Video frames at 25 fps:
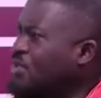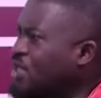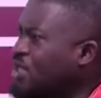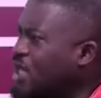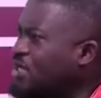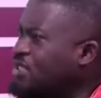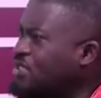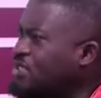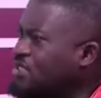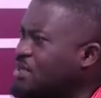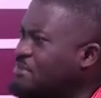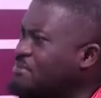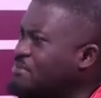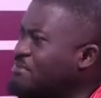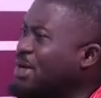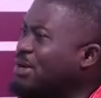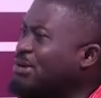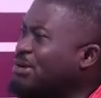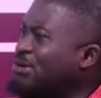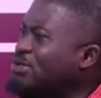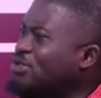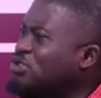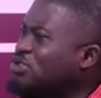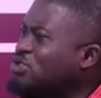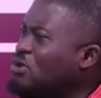That is a
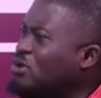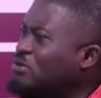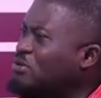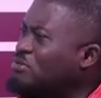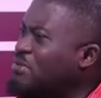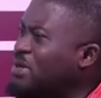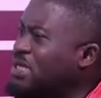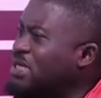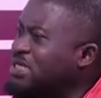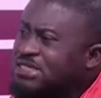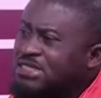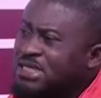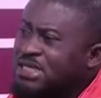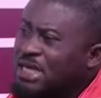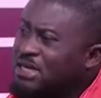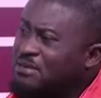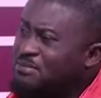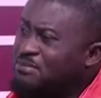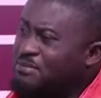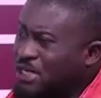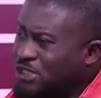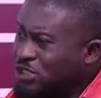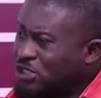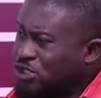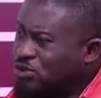man who is not
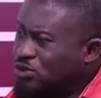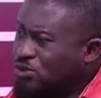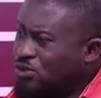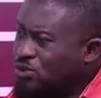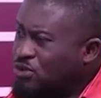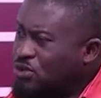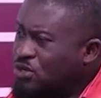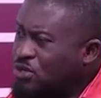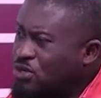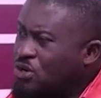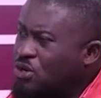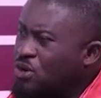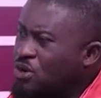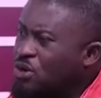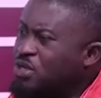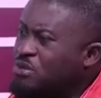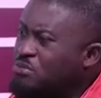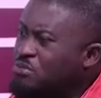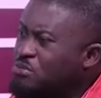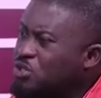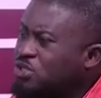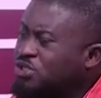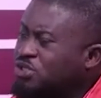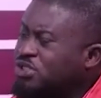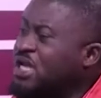mentally matured or
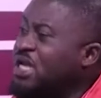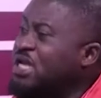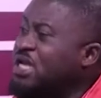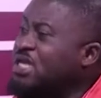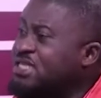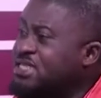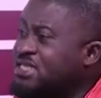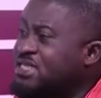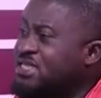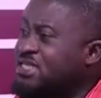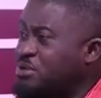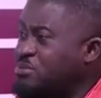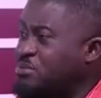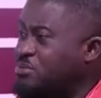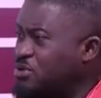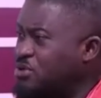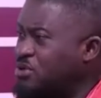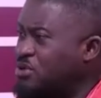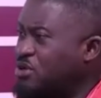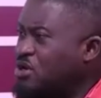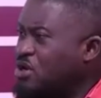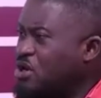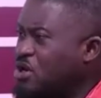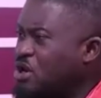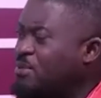emotionally
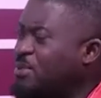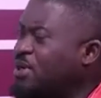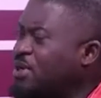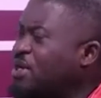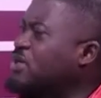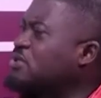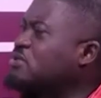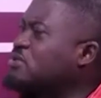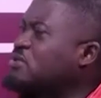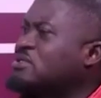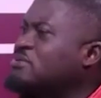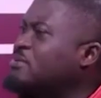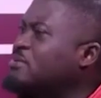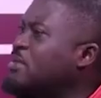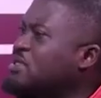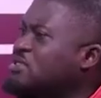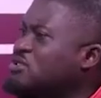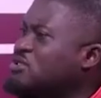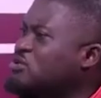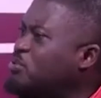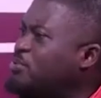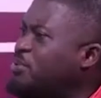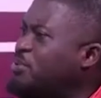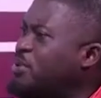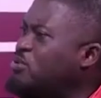stable. Obeka just
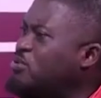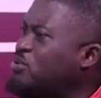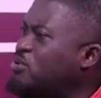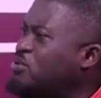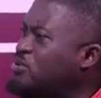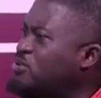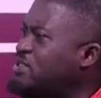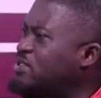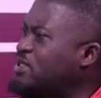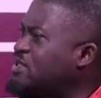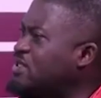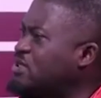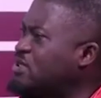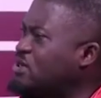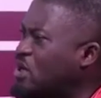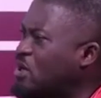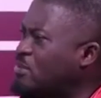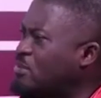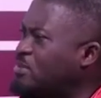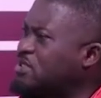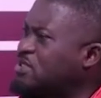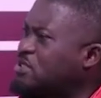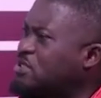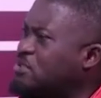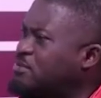man say opel wo those things you
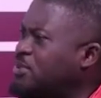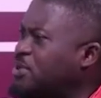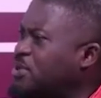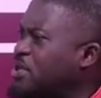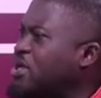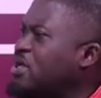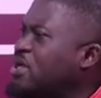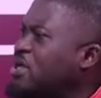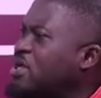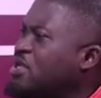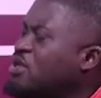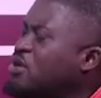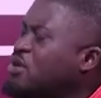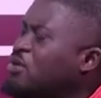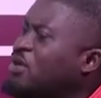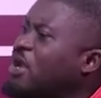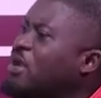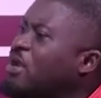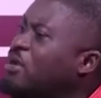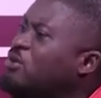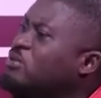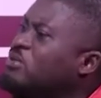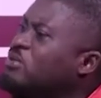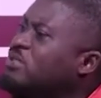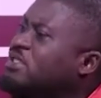na be se mepe. You
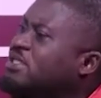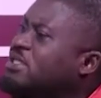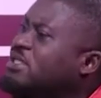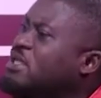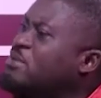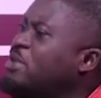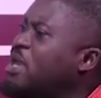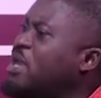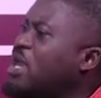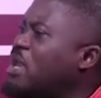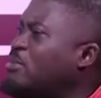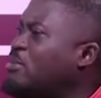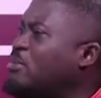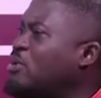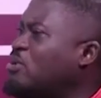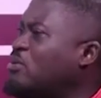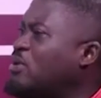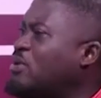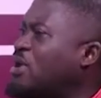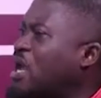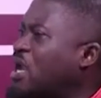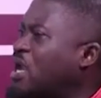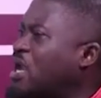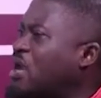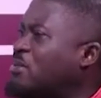na do won shishia me na me
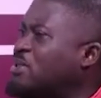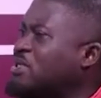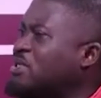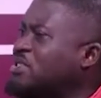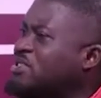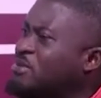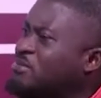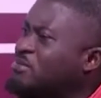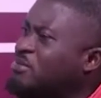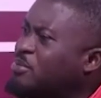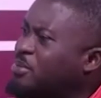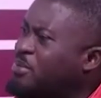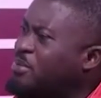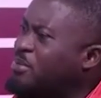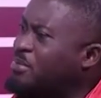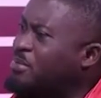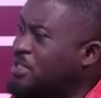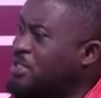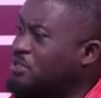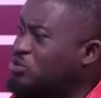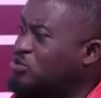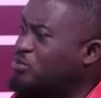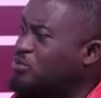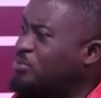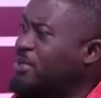no da na be se mepe.
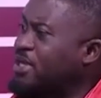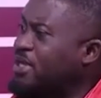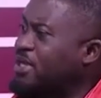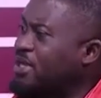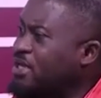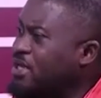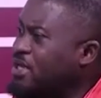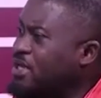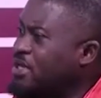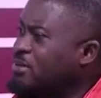Ma se opel.